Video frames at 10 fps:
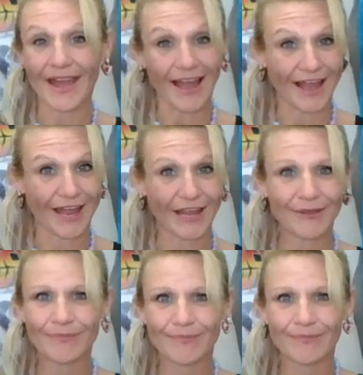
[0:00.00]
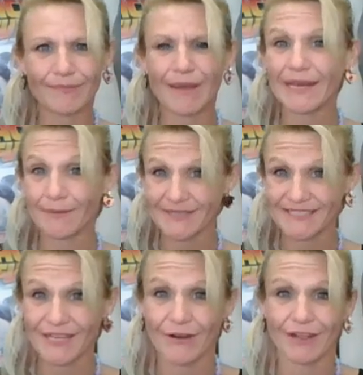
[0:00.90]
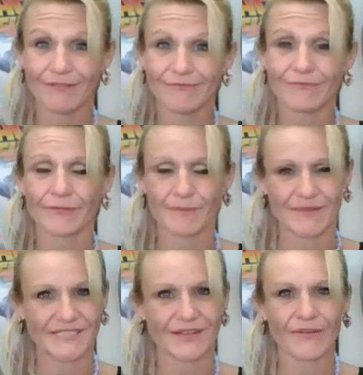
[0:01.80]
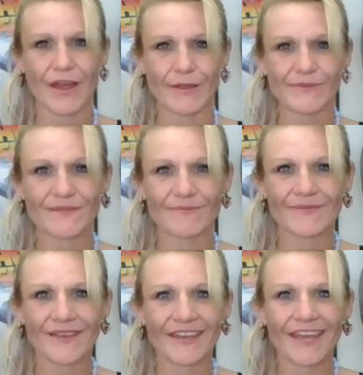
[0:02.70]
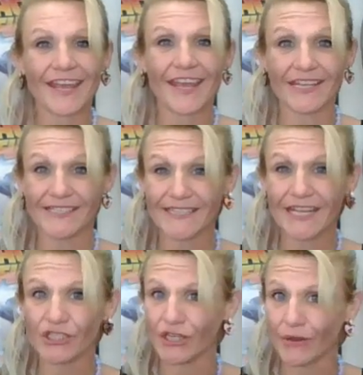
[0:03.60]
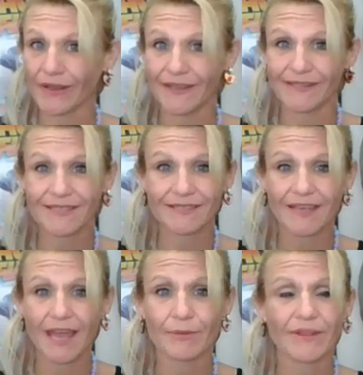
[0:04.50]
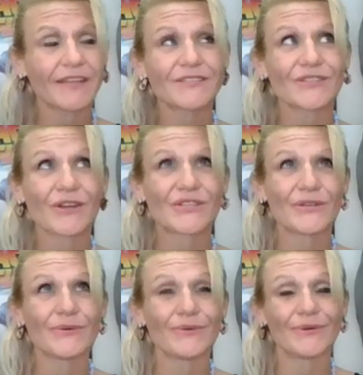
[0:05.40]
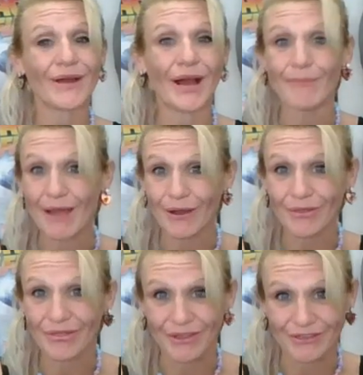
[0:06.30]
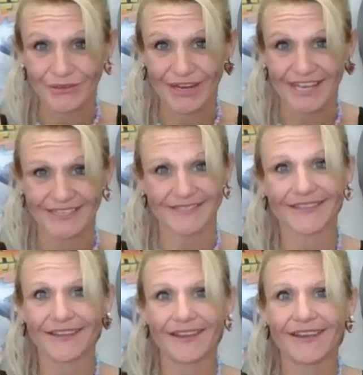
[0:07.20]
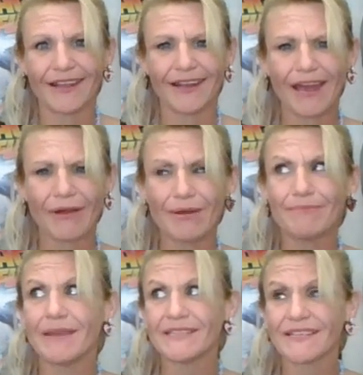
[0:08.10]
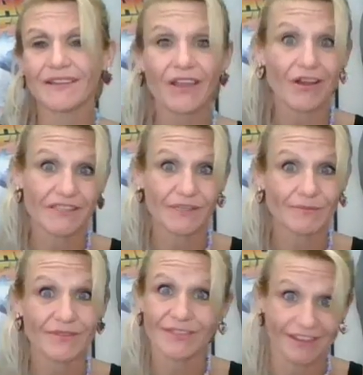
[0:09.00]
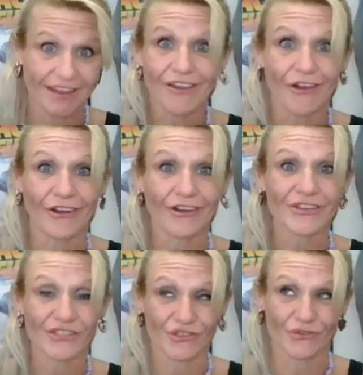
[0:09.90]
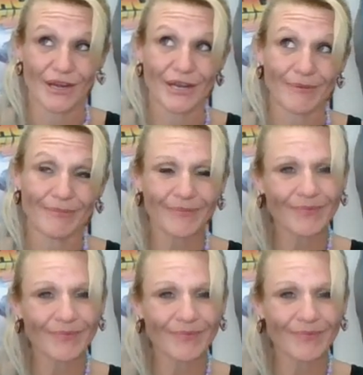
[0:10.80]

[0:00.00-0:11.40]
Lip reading: Hi, my name is Sara from Mystic Vibes, and today, Geokids, I would like to talk to you about Thundereggs and how amazingly awesome they are, straight up.